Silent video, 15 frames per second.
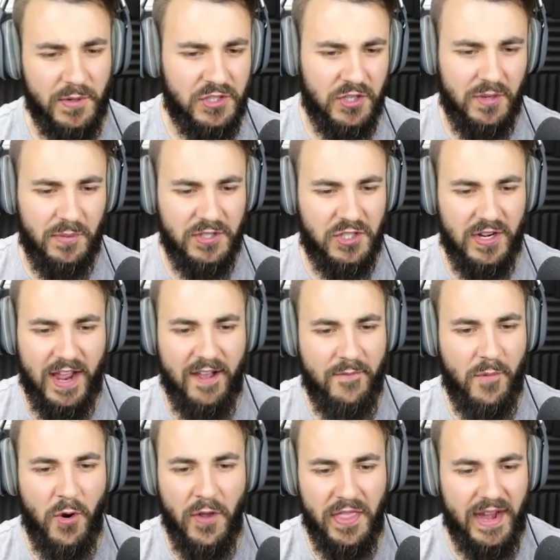We should, we should have
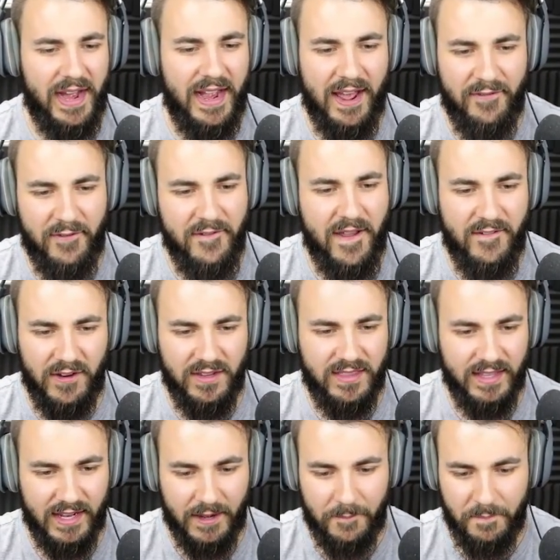more than enough of
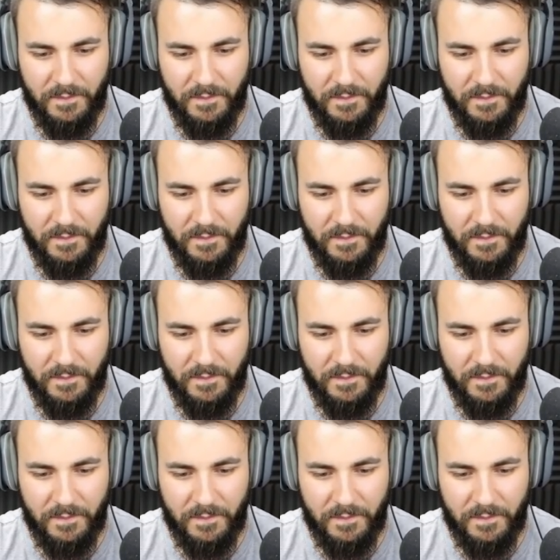everything.